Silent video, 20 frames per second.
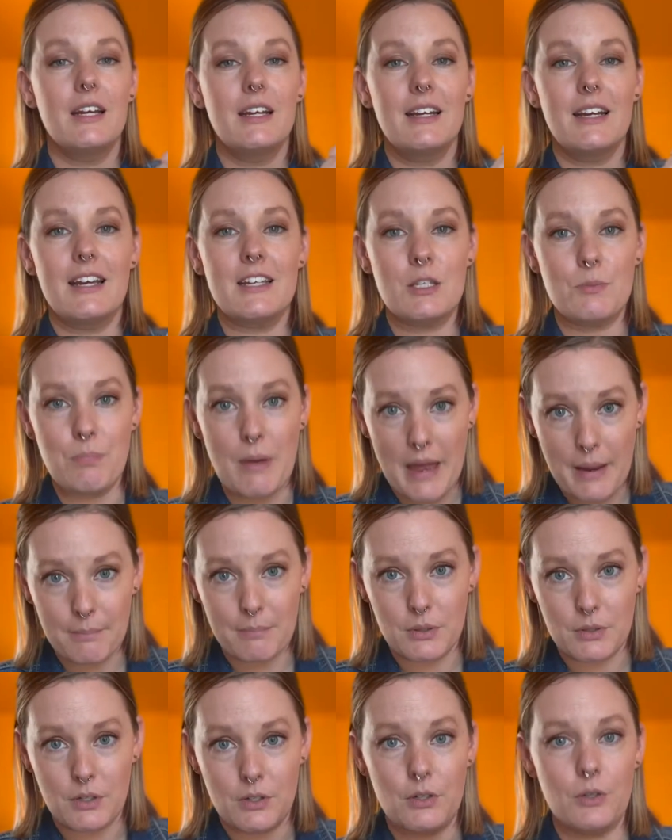It's
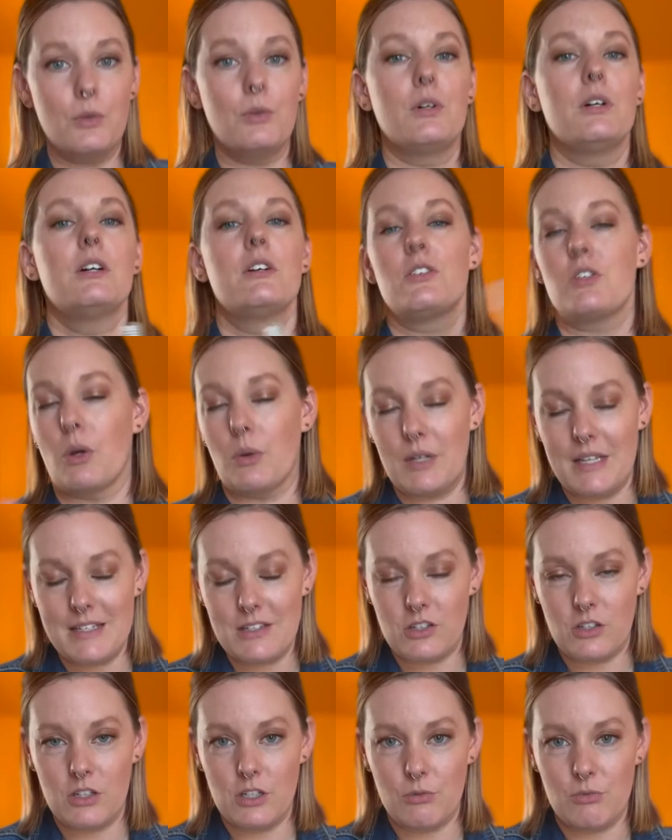bamboo, so
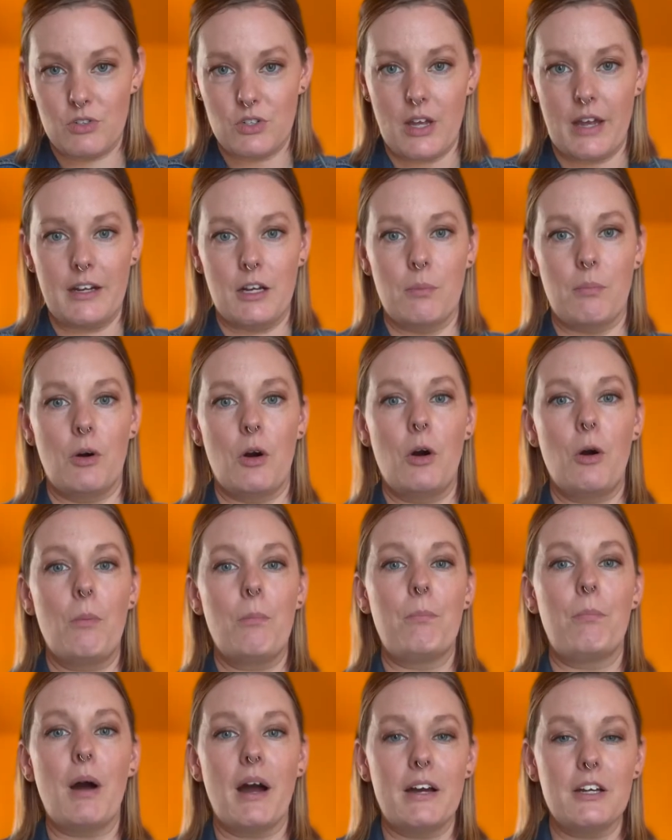easily recyclable,
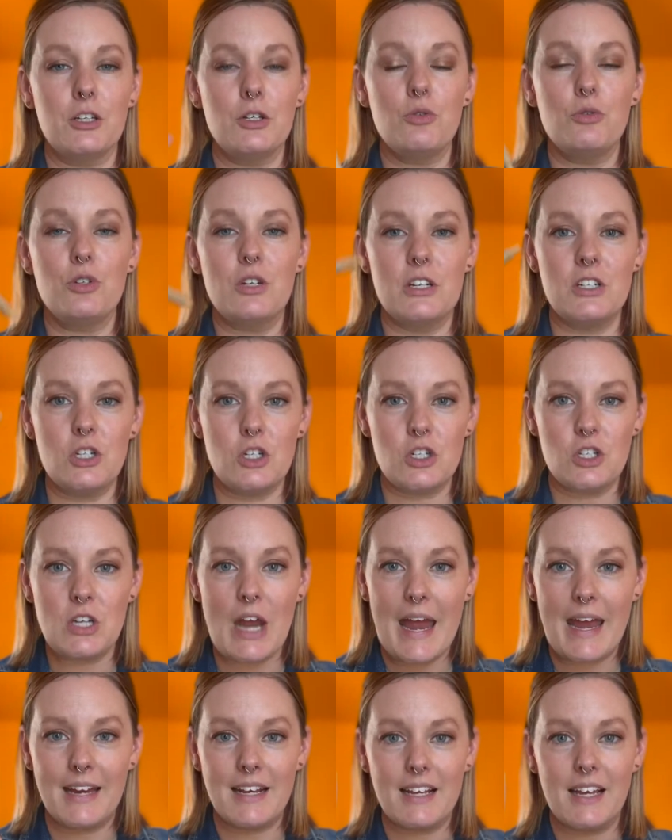but you can just
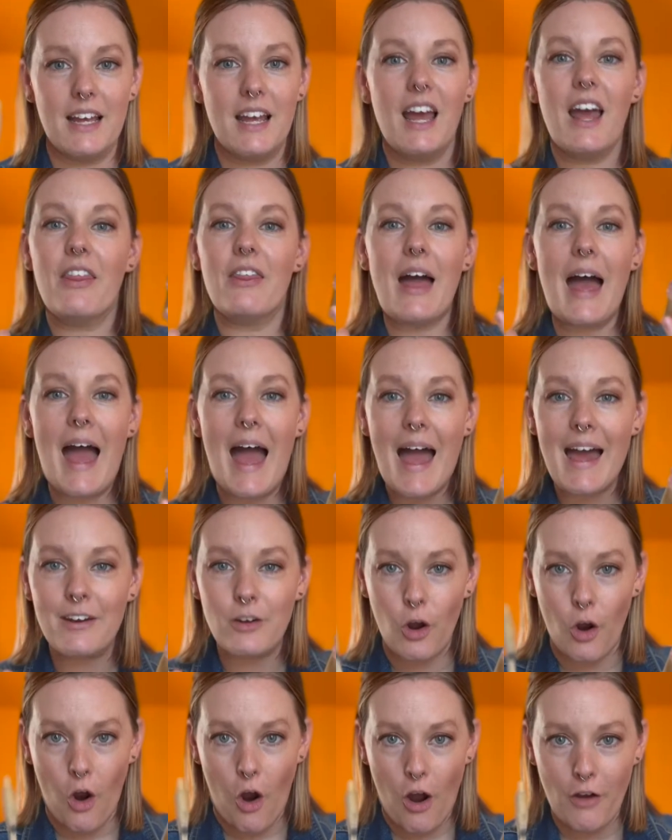take the head
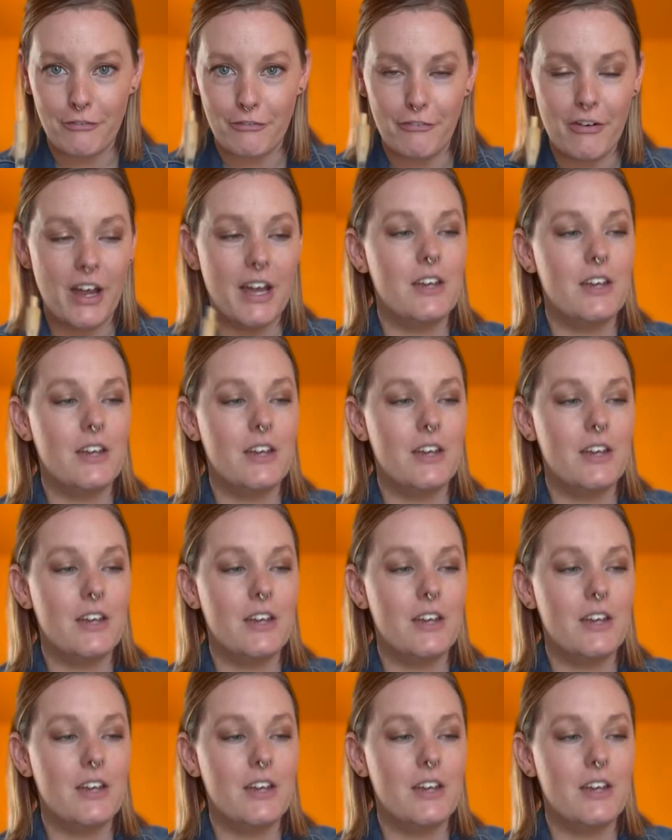off.